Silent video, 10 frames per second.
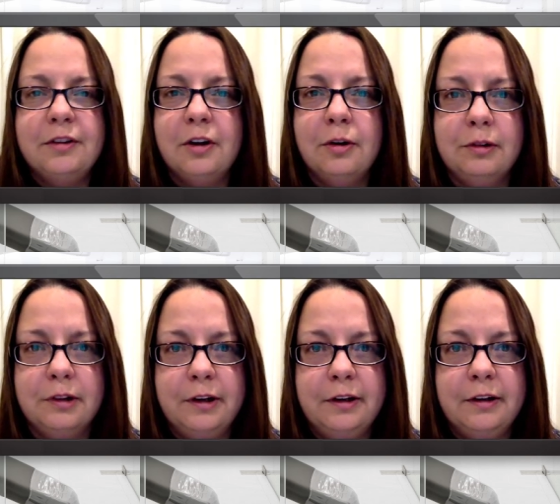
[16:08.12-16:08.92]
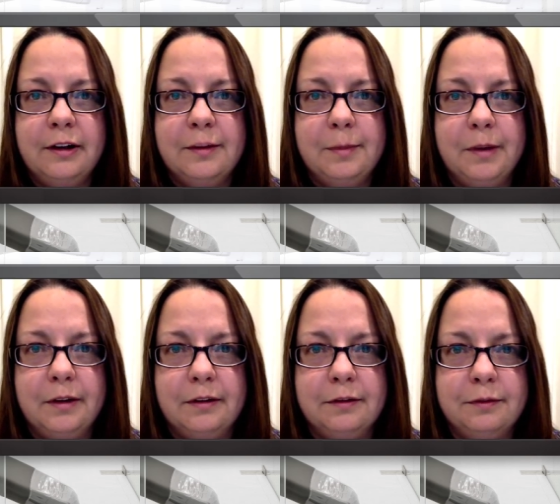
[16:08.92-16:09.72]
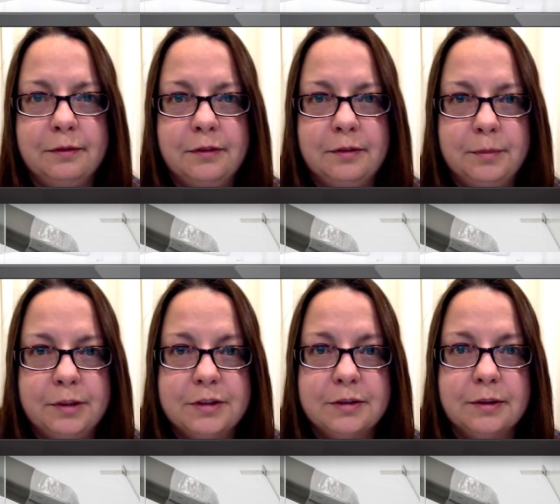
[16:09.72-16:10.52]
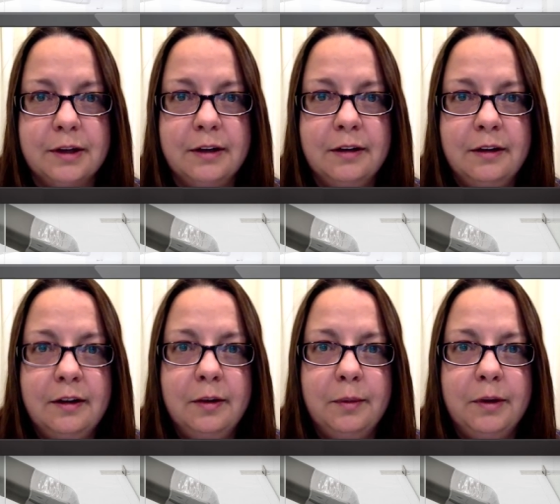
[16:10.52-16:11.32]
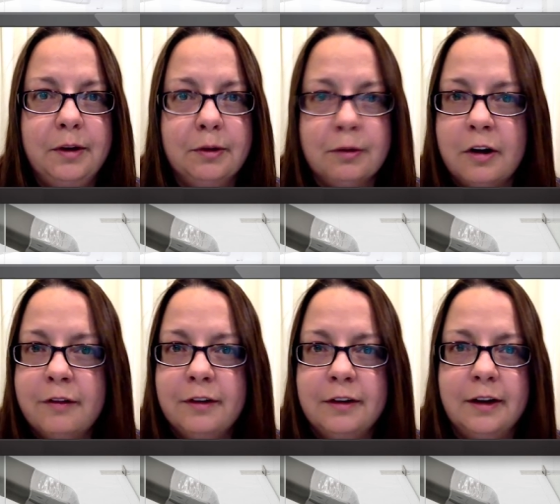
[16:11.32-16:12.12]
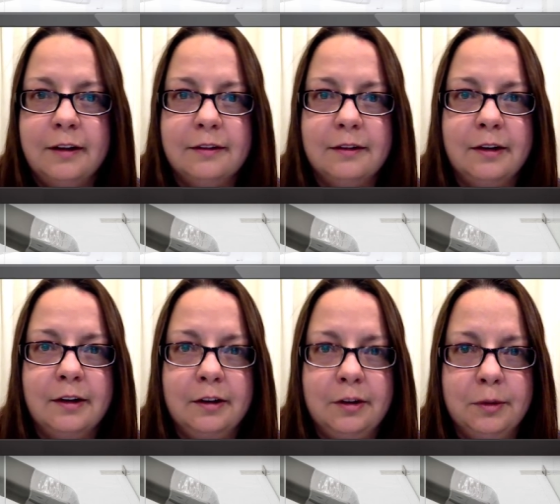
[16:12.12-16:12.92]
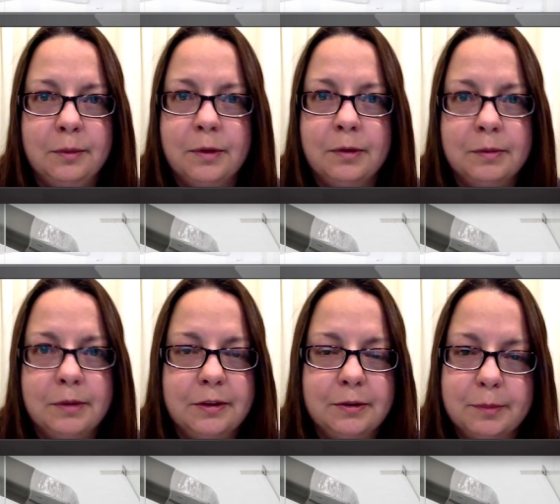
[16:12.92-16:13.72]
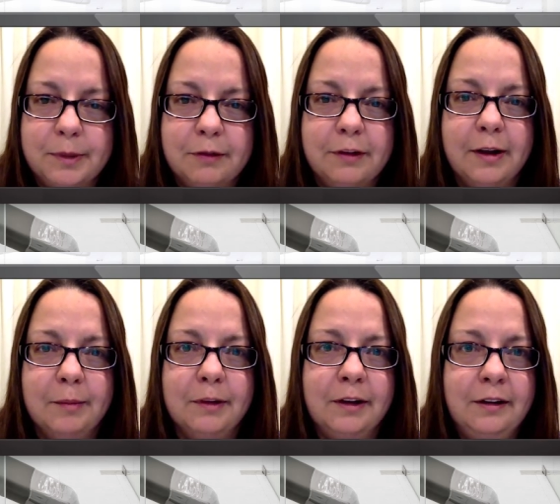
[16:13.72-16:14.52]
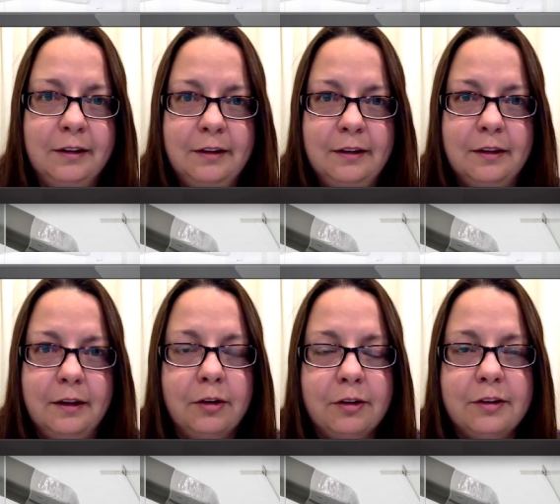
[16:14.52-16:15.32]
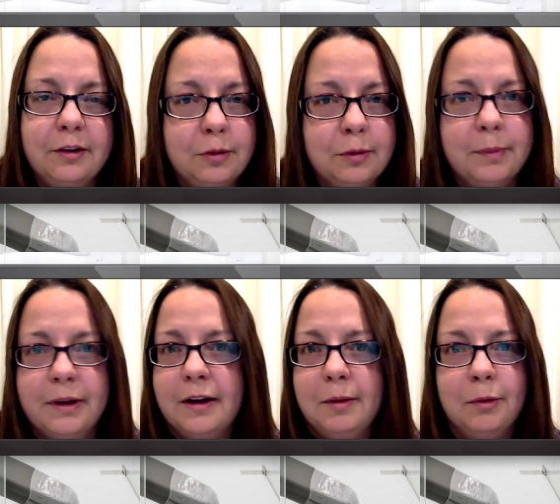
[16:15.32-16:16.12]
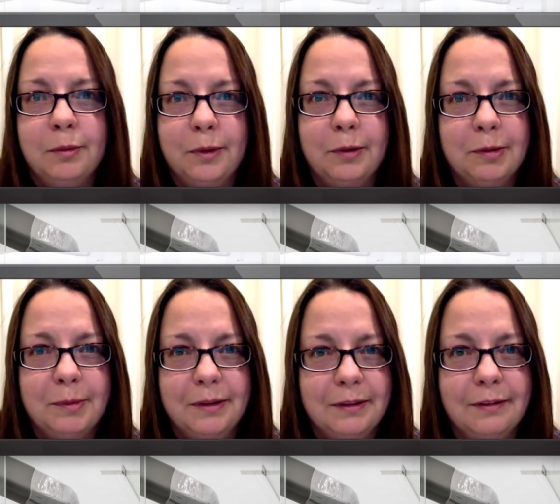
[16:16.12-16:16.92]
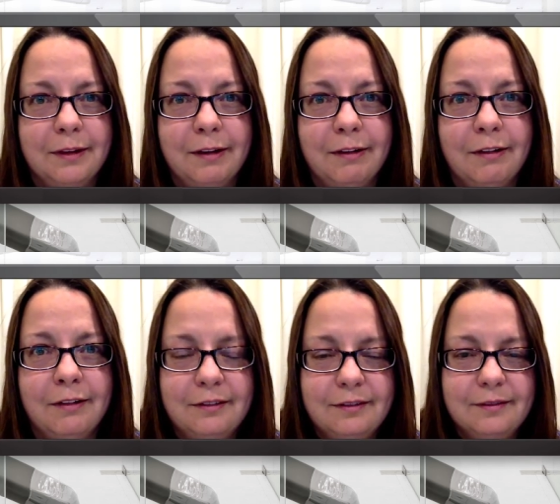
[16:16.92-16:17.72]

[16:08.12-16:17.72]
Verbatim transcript: to the whole clinical aspect of Bridge to Aid, when you arrive in Tanzania, you're welcomed into a big family. They honestly couldn't be any more welcoming than they are.